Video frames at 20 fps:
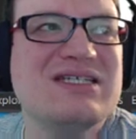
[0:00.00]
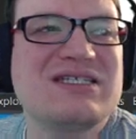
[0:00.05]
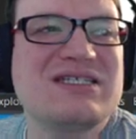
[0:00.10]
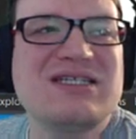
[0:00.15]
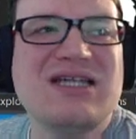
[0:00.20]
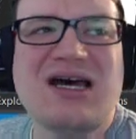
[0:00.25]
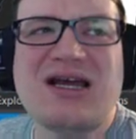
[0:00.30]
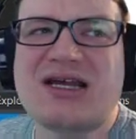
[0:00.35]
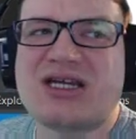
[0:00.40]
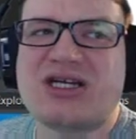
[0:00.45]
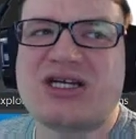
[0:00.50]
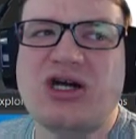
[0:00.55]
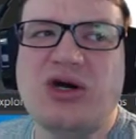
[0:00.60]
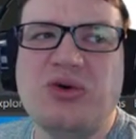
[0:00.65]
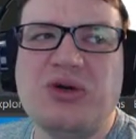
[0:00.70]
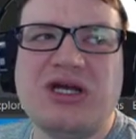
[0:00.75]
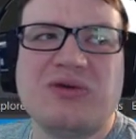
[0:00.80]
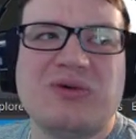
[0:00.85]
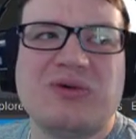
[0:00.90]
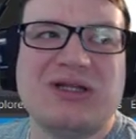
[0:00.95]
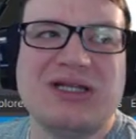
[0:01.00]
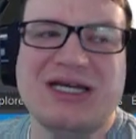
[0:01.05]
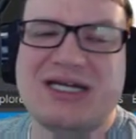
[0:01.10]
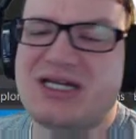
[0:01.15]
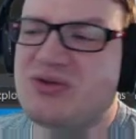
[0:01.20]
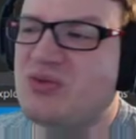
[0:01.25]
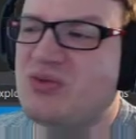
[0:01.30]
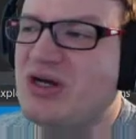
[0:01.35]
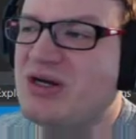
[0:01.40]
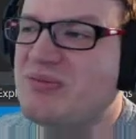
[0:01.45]
is not a
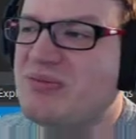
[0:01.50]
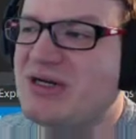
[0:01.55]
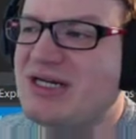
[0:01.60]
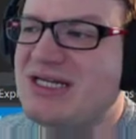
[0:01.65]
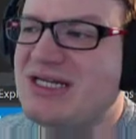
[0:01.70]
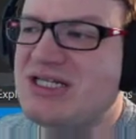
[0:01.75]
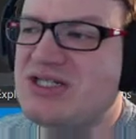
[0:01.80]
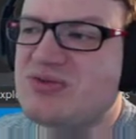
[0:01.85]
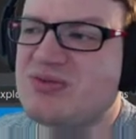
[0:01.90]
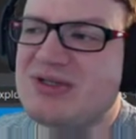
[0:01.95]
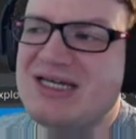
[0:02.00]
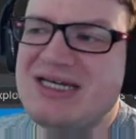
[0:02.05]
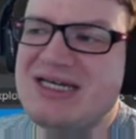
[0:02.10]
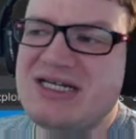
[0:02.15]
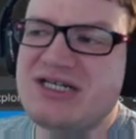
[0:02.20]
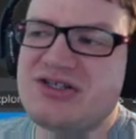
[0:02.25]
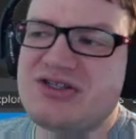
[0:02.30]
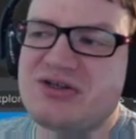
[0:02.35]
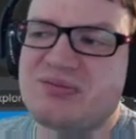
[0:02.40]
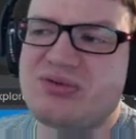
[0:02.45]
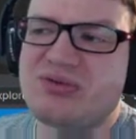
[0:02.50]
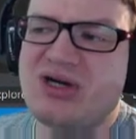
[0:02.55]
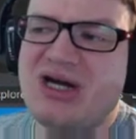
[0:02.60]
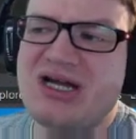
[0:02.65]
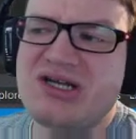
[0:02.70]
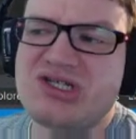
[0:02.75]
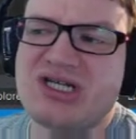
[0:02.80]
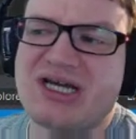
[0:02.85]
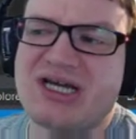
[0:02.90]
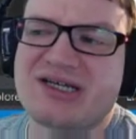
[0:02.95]
coding-related one, but it is related to the
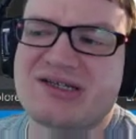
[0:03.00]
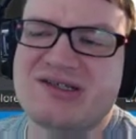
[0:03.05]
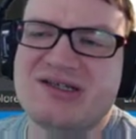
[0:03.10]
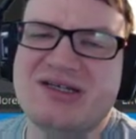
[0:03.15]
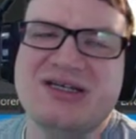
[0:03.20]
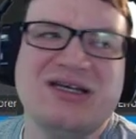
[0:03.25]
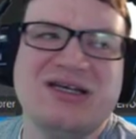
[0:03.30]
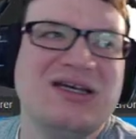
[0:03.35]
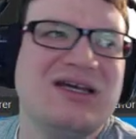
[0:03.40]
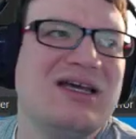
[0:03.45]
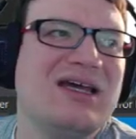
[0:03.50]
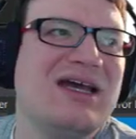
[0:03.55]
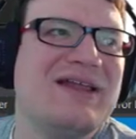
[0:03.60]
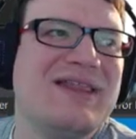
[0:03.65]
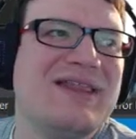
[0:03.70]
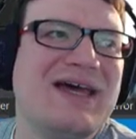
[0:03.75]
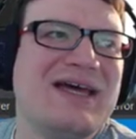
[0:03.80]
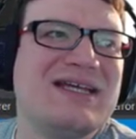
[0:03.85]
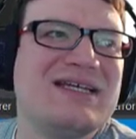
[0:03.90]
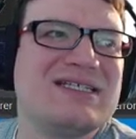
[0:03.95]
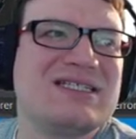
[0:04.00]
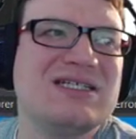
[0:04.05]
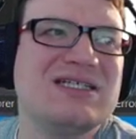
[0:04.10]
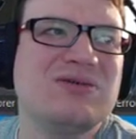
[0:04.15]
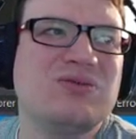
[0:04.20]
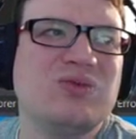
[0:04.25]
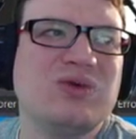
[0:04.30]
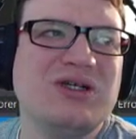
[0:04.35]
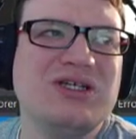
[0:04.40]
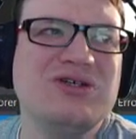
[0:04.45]
project, and that is
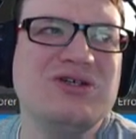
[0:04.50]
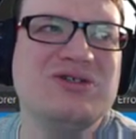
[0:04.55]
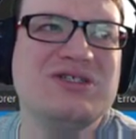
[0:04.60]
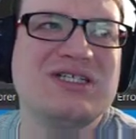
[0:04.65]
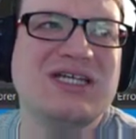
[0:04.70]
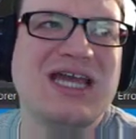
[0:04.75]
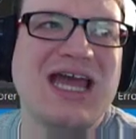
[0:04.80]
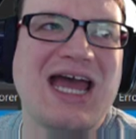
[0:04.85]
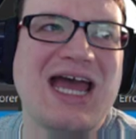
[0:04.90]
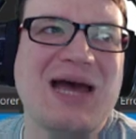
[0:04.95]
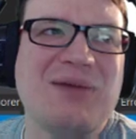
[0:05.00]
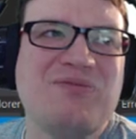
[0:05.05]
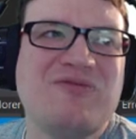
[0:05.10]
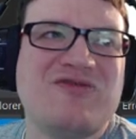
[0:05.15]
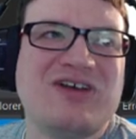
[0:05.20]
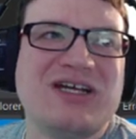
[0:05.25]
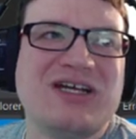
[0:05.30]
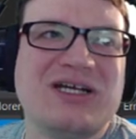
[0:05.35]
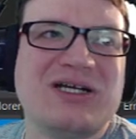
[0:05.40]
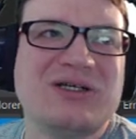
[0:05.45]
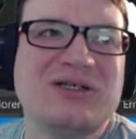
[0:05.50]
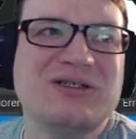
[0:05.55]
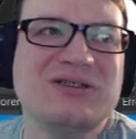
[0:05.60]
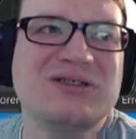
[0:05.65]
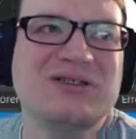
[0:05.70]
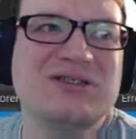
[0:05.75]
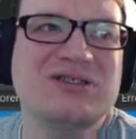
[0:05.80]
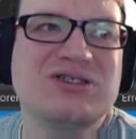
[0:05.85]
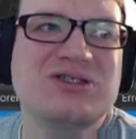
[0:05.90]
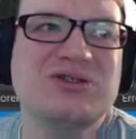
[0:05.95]
that we're using AppVeyor
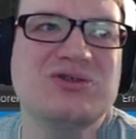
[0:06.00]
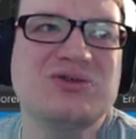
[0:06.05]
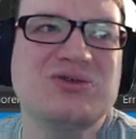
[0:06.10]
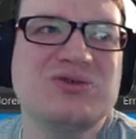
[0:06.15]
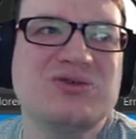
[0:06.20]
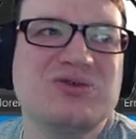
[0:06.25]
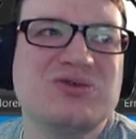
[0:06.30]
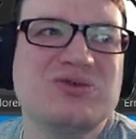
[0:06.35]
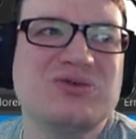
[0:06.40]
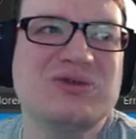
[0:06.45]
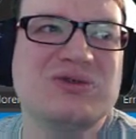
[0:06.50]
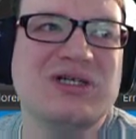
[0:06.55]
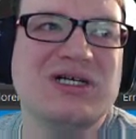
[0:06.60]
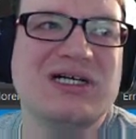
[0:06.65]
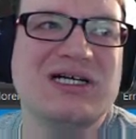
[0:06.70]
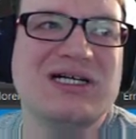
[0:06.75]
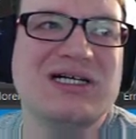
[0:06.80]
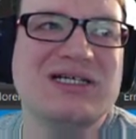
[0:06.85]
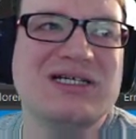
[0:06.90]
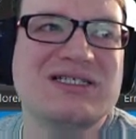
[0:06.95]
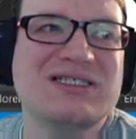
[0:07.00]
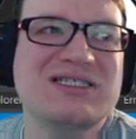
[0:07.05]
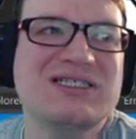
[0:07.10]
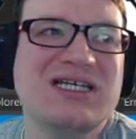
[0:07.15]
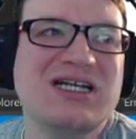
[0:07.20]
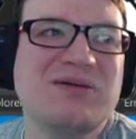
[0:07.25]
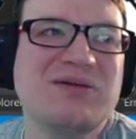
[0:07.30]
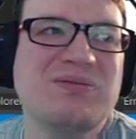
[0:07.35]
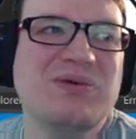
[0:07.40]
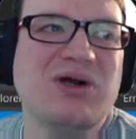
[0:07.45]
to
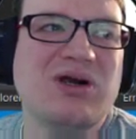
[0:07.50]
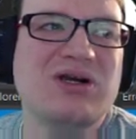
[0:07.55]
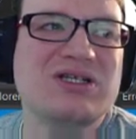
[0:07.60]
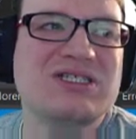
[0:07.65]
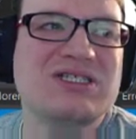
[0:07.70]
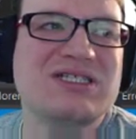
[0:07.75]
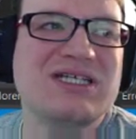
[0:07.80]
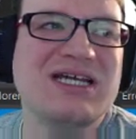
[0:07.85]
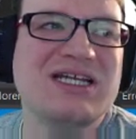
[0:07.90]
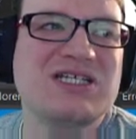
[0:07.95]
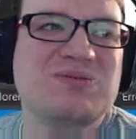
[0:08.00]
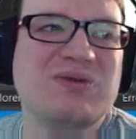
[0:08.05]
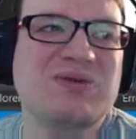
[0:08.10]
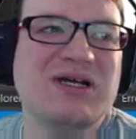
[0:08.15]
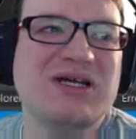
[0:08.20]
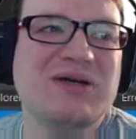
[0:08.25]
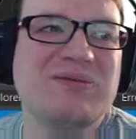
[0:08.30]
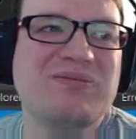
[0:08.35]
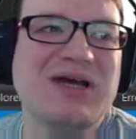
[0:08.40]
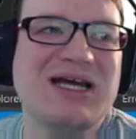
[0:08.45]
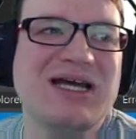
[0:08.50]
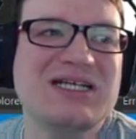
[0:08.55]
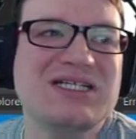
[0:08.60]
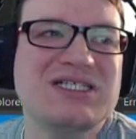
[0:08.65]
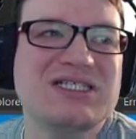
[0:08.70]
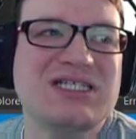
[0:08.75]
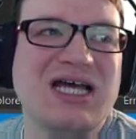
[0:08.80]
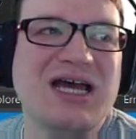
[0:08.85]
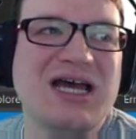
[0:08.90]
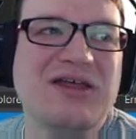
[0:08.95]
set up our status
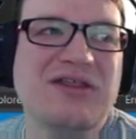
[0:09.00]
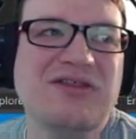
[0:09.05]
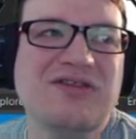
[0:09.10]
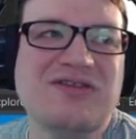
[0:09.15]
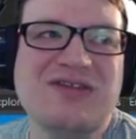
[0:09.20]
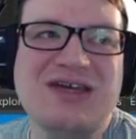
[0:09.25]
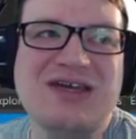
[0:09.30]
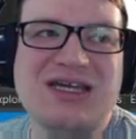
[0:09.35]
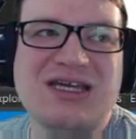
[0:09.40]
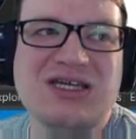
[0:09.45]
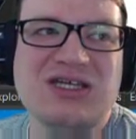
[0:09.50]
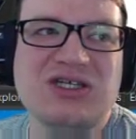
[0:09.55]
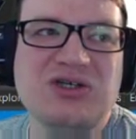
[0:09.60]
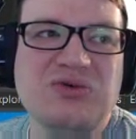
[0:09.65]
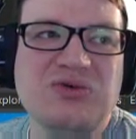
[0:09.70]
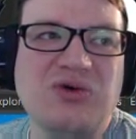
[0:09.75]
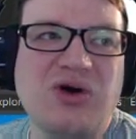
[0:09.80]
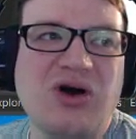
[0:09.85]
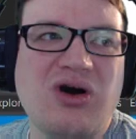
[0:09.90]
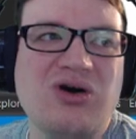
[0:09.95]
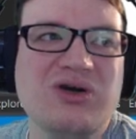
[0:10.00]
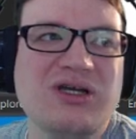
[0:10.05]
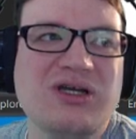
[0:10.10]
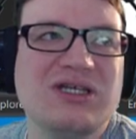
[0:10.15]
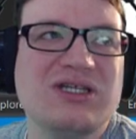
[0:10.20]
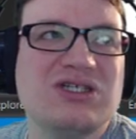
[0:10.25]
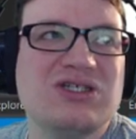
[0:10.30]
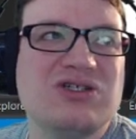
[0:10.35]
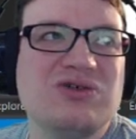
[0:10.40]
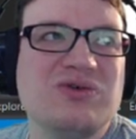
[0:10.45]
badges. I think you all
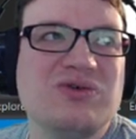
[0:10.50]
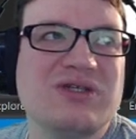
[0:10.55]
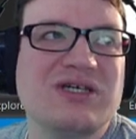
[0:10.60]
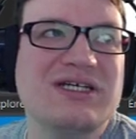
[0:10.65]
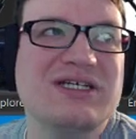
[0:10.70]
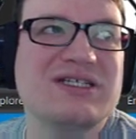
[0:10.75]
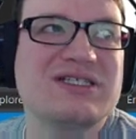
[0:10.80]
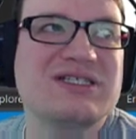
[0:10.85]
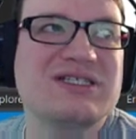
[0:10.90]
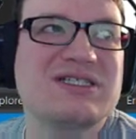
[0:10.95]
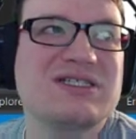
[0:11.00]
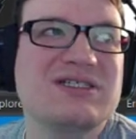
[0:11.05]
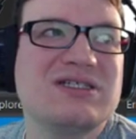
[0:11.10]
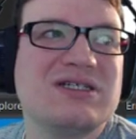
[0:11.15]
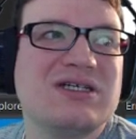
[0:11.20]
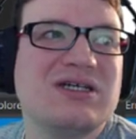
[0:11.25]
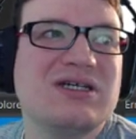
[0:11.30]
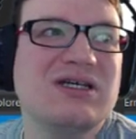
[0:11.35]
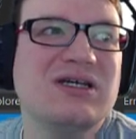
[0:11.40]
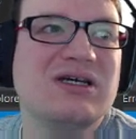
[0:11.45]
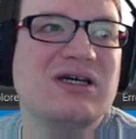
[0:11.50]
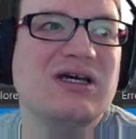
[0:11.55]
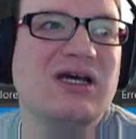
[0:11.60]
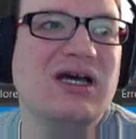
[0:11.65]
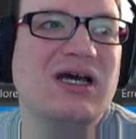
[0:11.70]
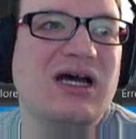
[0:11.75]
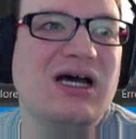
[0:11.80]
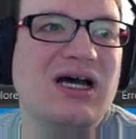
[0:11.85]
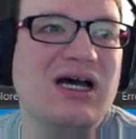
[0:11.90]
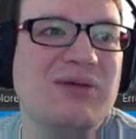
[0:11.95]
can do this.
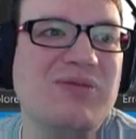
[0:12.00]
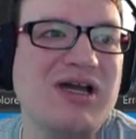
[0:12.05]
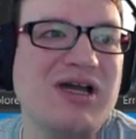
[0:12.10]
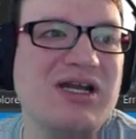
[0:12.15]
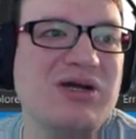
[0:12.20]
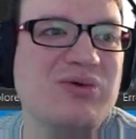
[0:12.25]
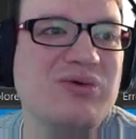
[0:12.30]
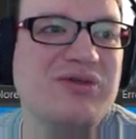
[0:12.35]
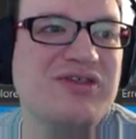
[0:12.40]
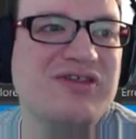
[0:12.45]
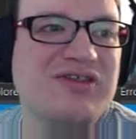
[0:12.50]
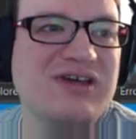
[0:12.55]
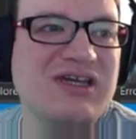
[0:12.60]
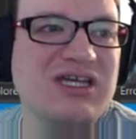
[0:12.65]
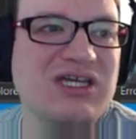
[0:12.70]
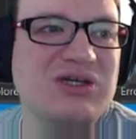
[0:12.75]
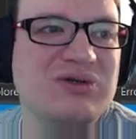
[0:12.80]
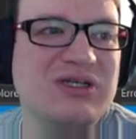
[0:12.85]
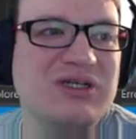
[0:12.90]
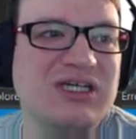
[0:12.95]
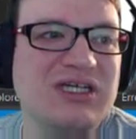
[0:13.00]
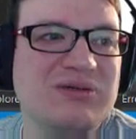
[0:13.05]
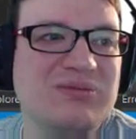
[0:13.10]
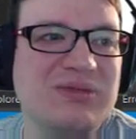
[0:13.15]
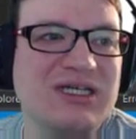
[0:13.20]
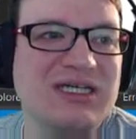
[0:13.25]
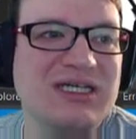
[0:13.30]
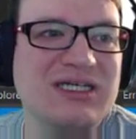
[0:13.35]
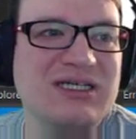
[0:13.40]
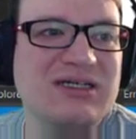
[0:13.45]
I don't think you need
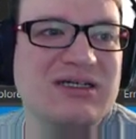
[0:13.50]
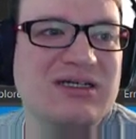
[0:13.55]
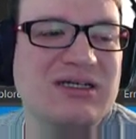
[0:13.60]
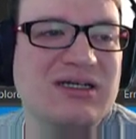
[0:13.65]
me,